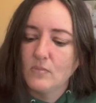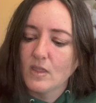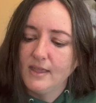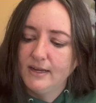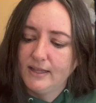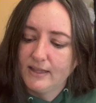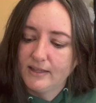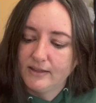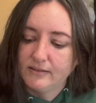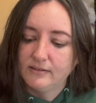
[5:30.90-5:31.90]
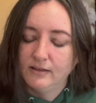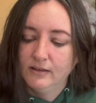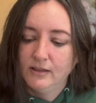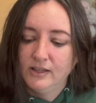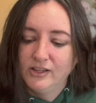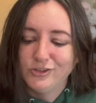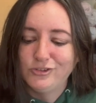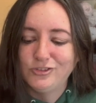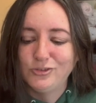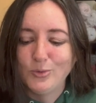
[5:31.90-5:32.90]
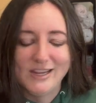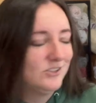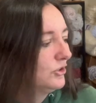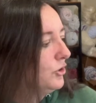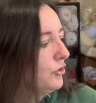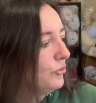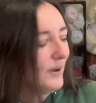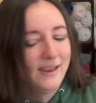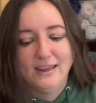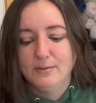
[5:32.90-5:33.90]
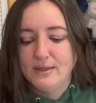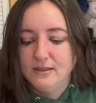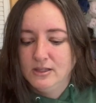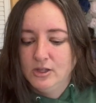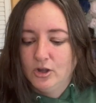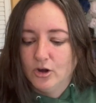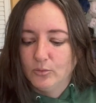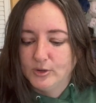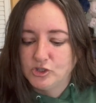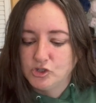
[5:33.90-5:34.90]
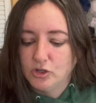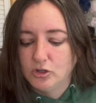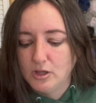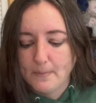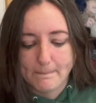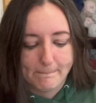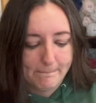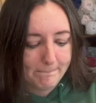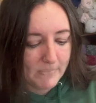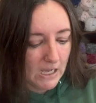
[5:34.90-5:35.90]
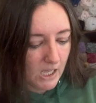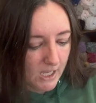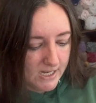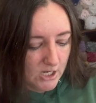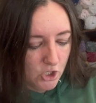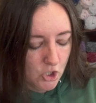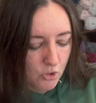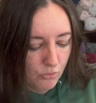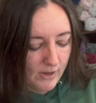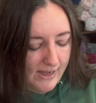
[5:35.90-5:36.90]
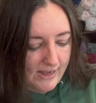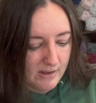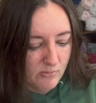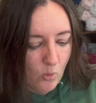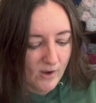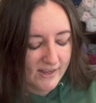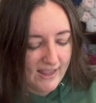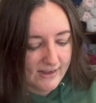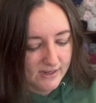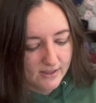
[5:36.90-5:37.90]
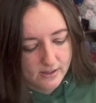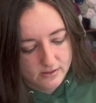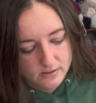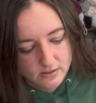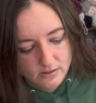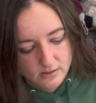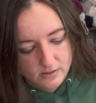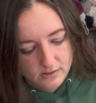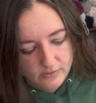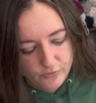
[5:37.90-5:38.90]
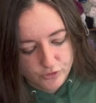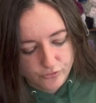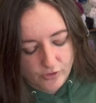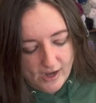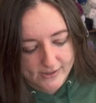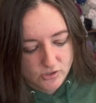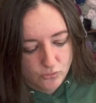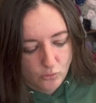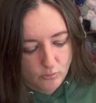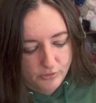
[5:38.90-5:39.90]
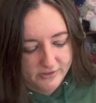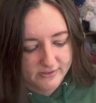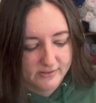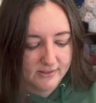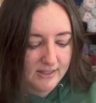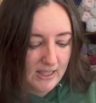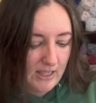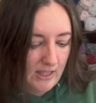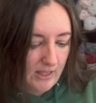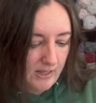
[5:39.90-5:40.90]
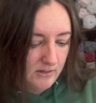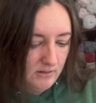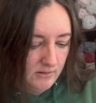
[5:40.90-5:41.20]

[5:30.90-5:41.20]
it is Sweet Cream Original Body Cream, organic for dry to normal skin.